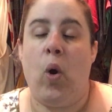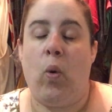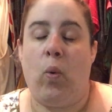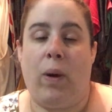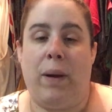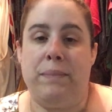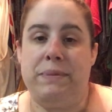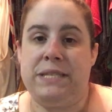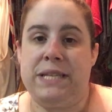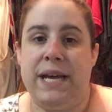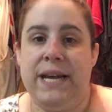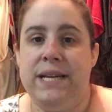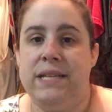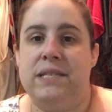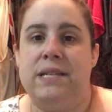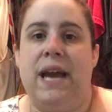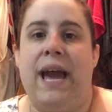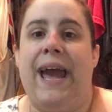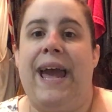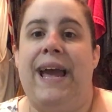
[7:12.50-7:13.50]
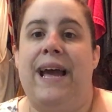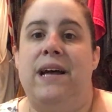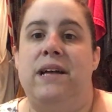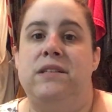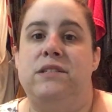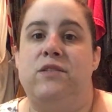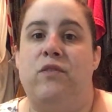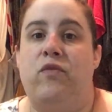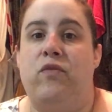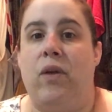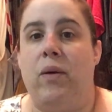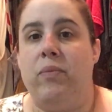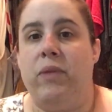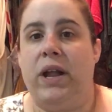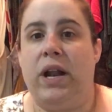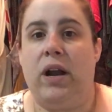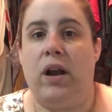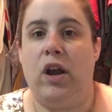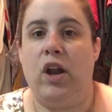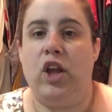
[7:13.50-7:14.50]
website, and from
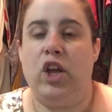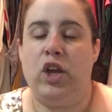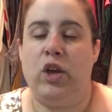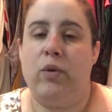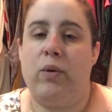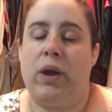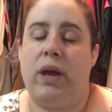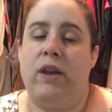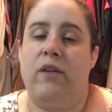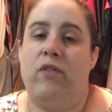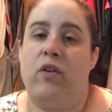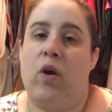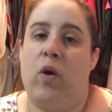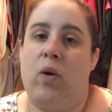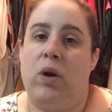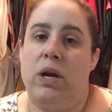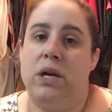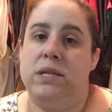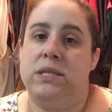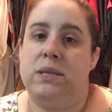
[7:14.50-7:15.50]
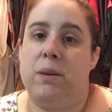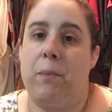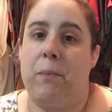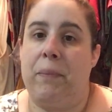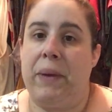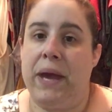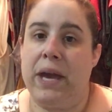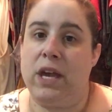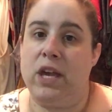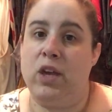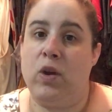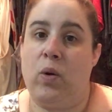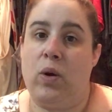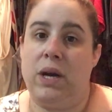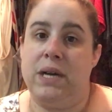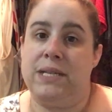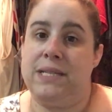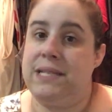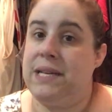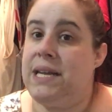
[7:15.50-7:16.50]
there you can of course pick
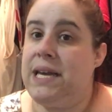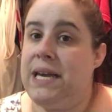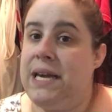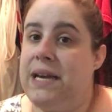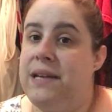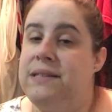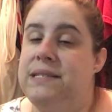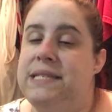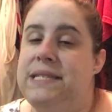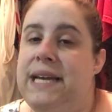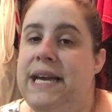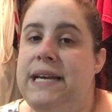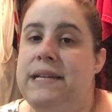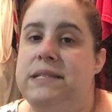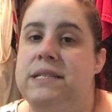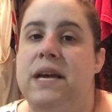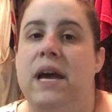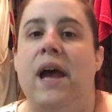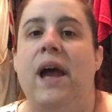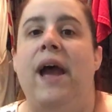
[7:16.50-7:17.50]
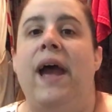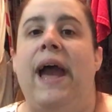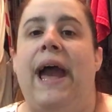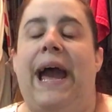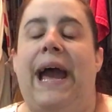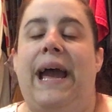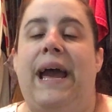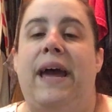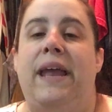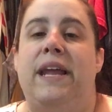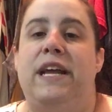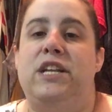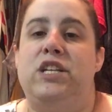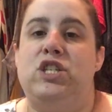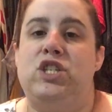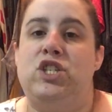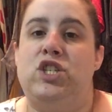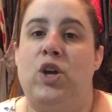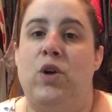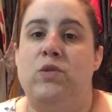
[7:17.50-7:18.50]
your city and state, and it
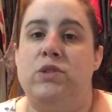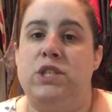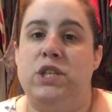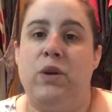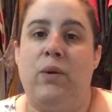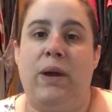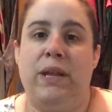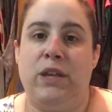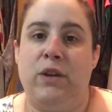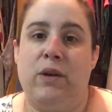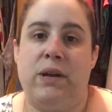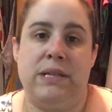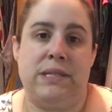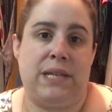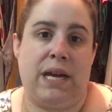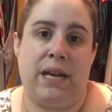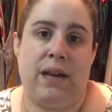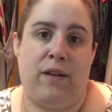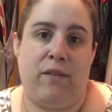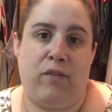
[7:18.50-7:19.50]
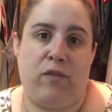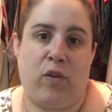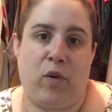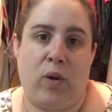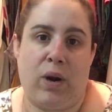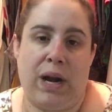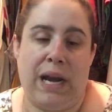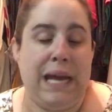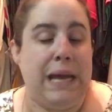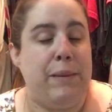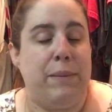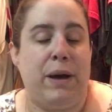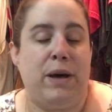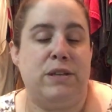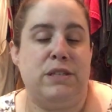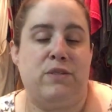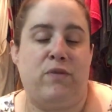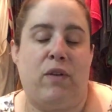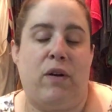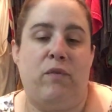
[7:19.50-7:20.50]
shows you, and you can sign up for
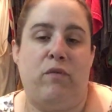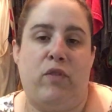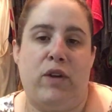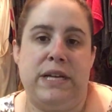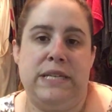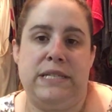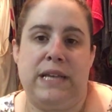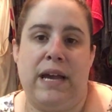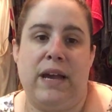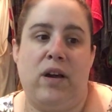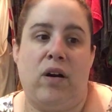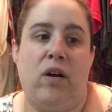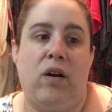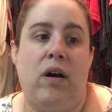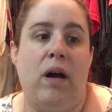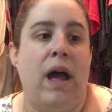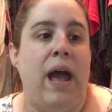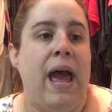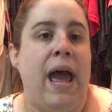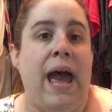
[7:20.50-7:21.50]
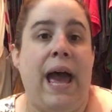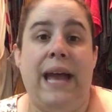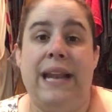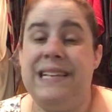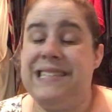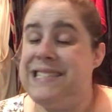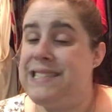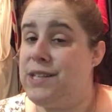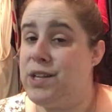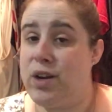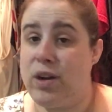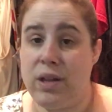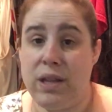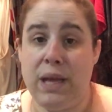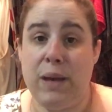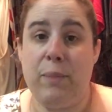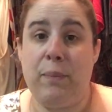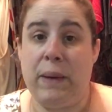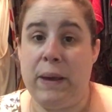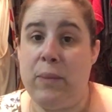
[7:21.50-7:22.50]
emails from FreeCycle, and it's
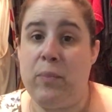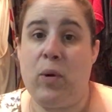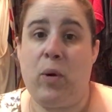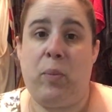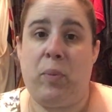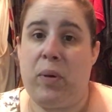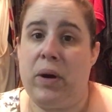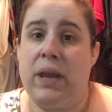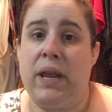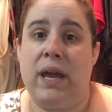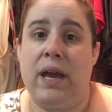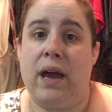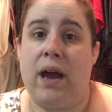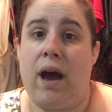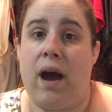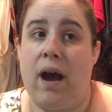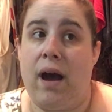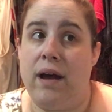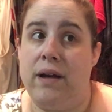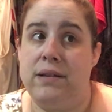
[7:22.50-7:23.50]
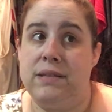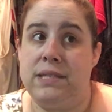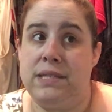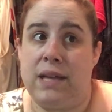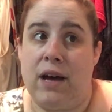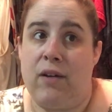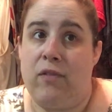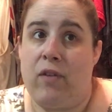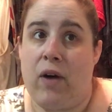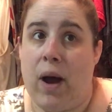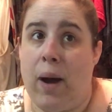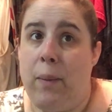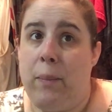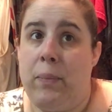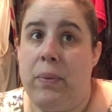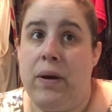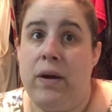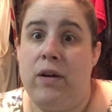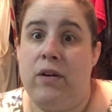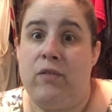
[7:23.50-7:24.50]
literally people putting stuff
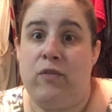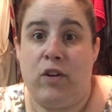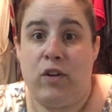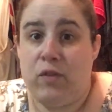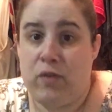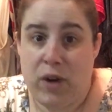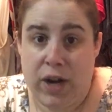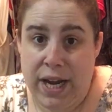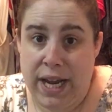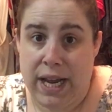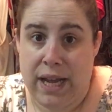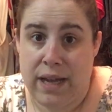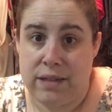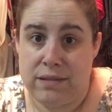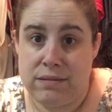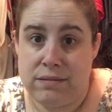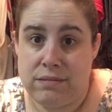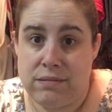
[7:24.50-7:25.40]
up for free.